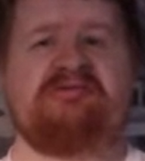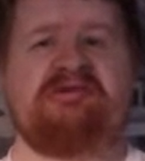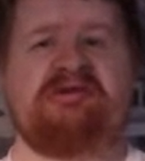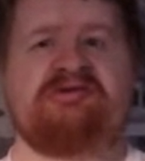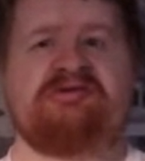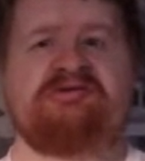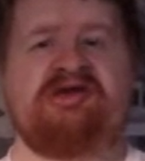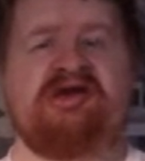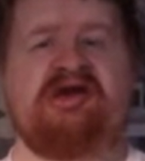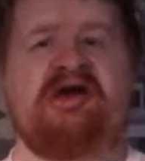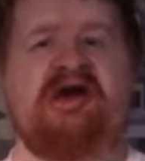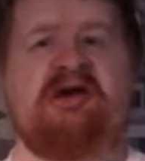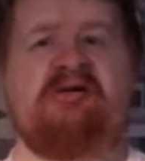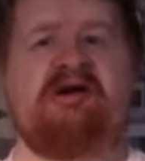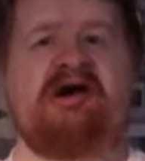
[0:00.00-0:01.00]
saying
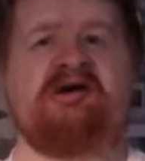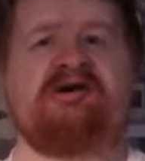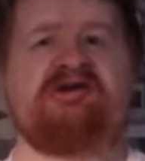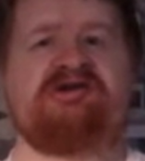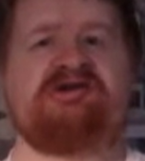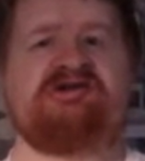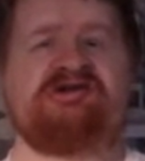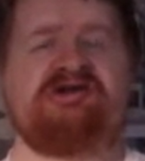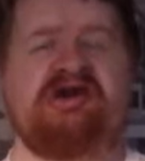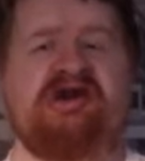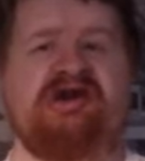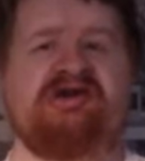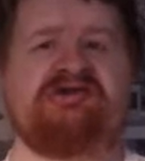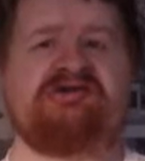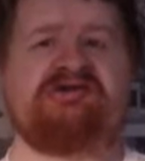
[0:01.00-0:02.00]
how angry she
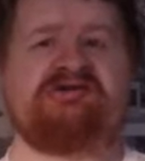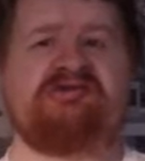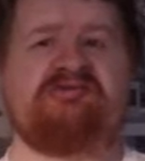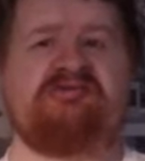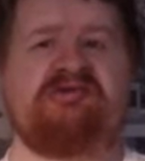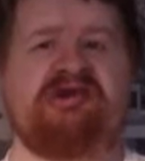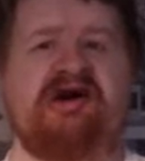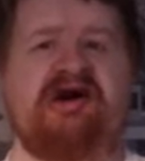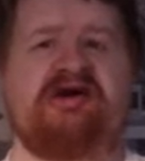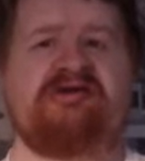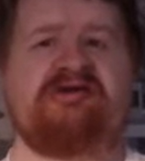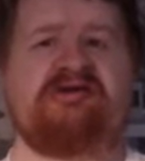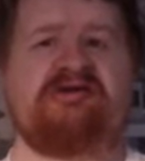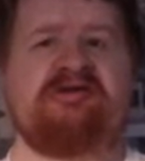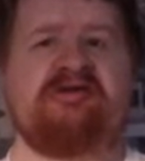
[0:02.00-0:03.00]
is
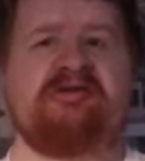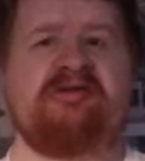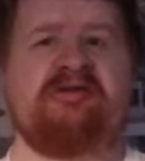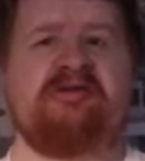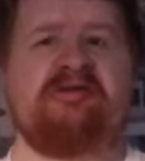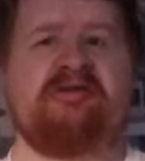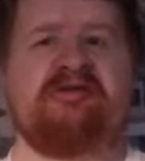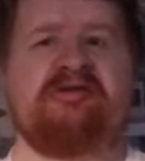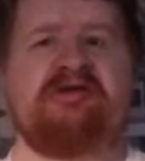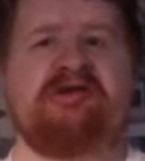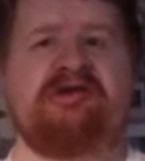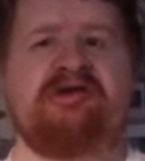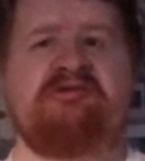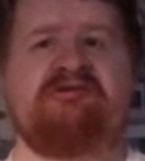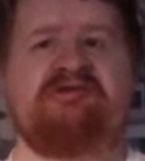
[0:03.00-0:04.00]
regarding
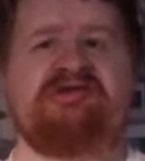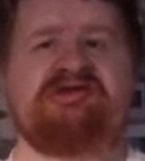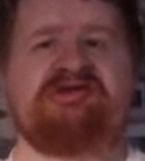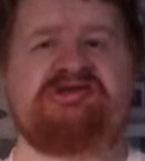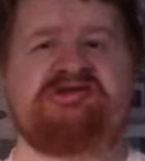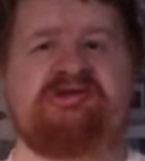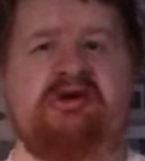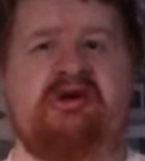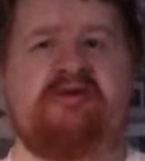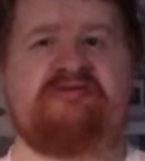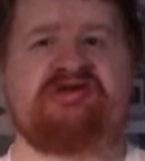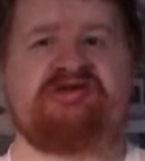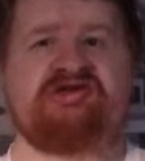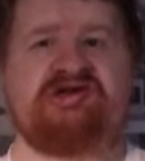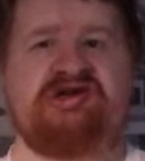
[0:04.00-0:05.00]
the release of a
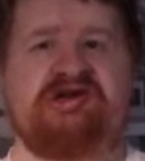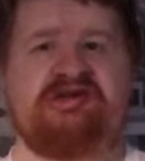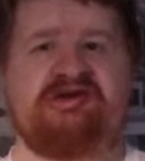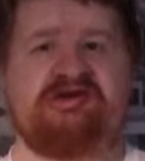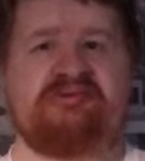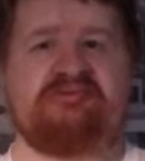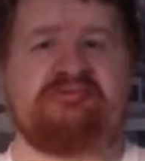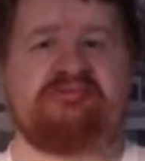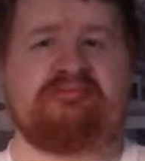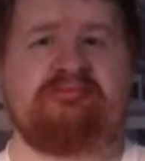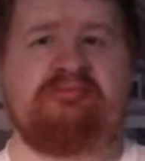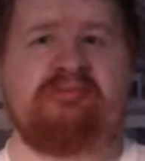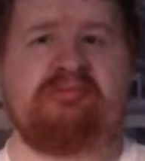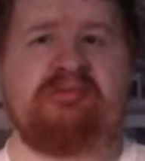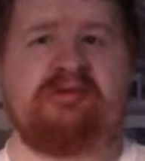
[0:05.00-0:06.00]
trailer
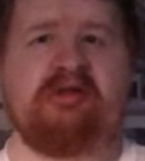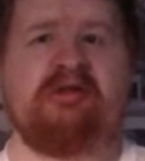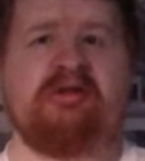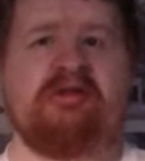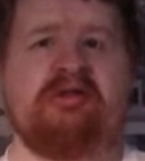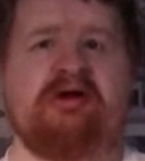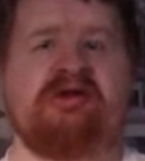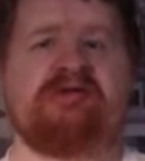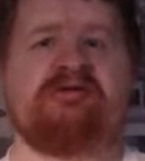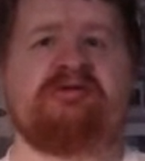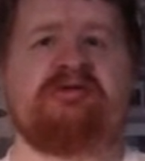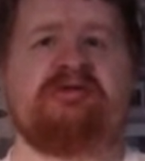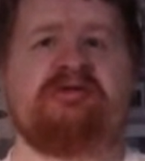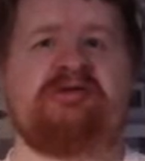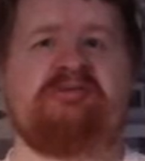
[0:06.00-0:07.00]
that
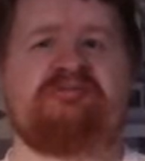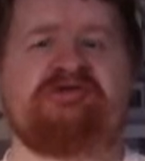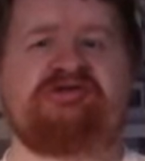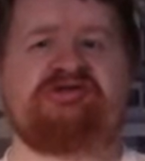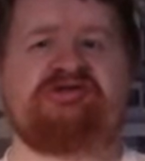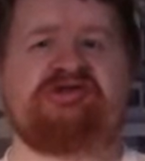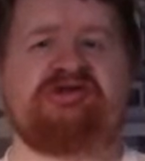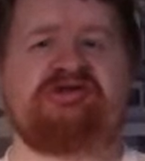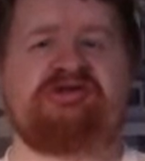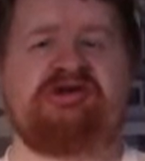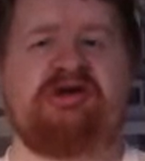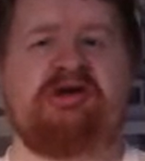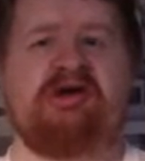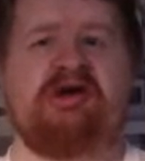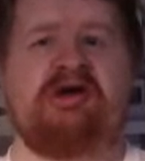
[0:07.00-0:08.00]
the producers
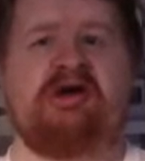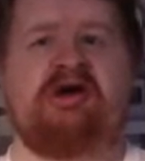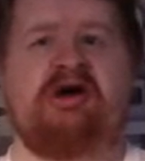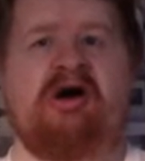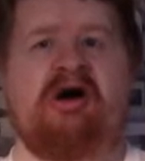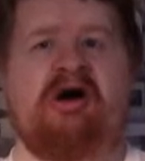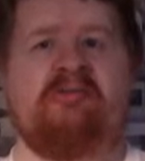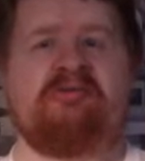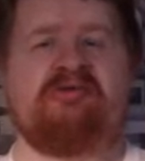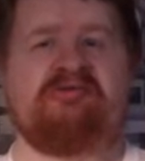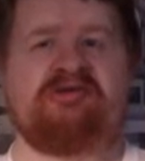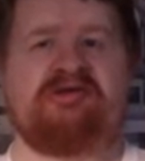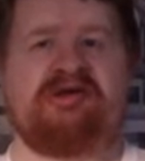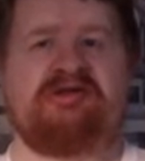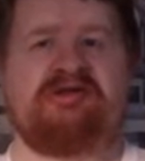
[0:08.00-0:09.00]

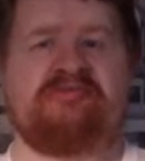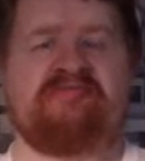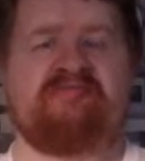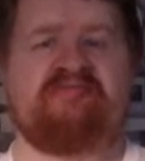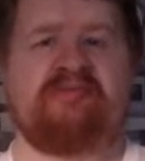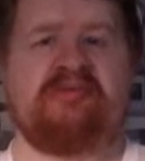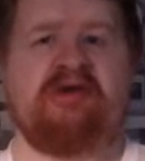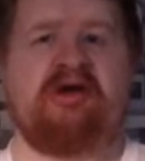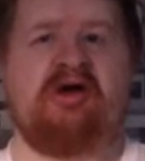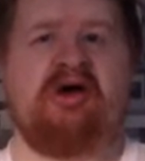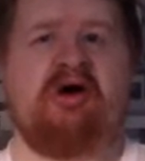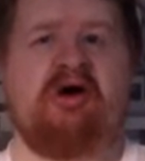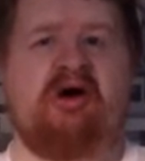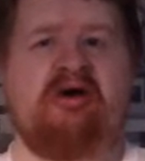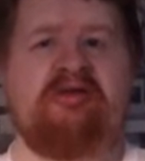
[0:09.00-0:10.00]
uploaded
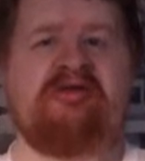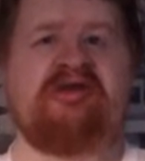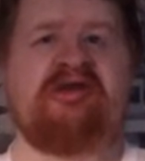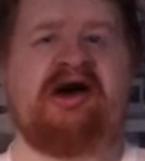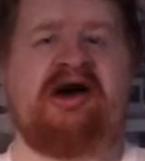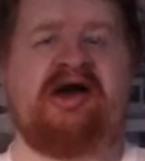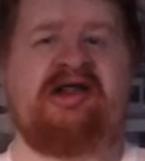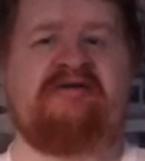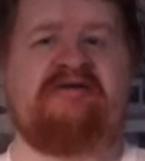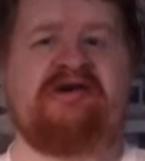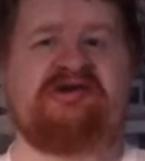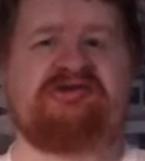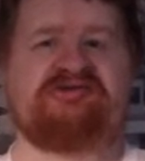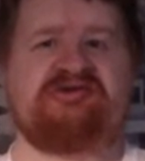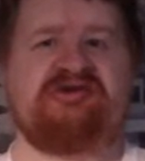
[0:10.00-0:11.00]
on the
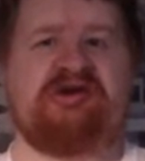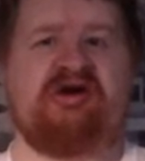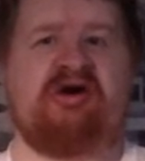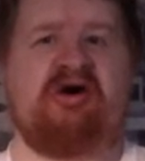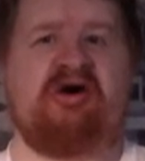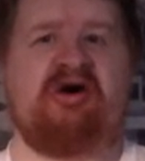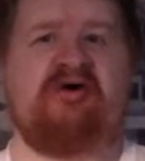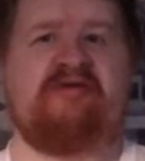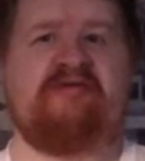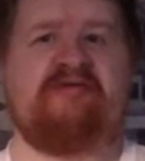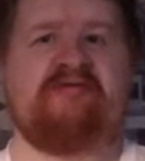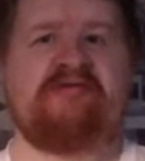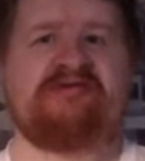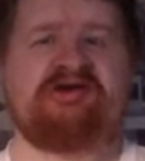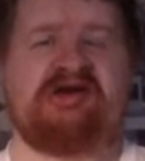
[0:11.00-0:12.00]
anniversary of
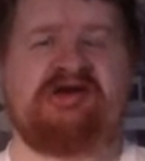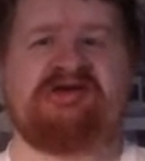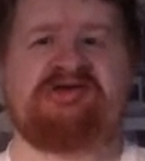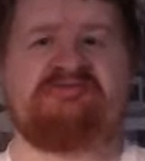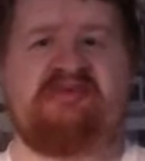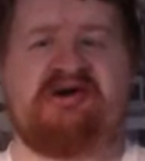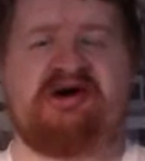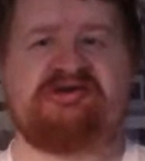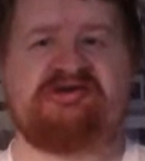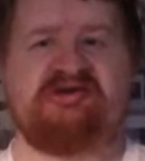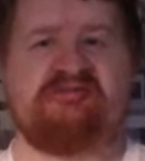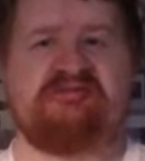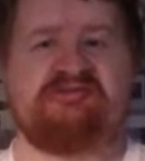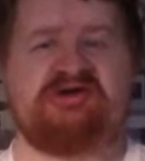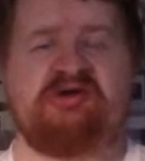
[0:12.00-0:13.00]
Chyna's passing.
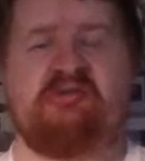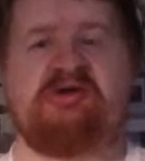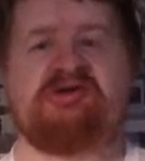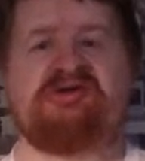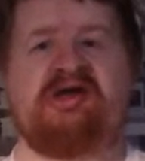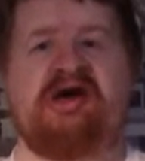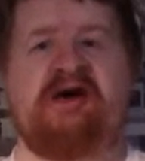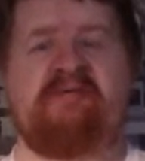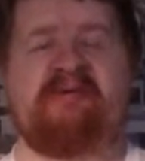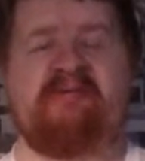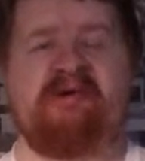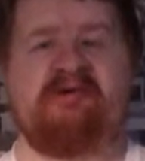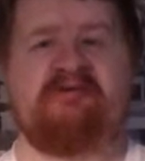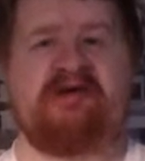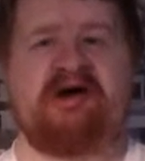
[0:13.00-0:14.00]
She wasn't happy
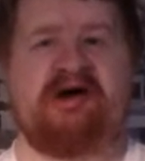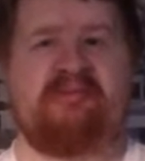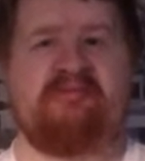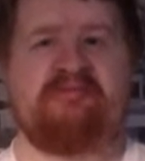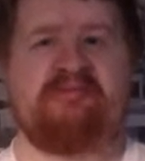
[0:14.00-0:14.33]
about that.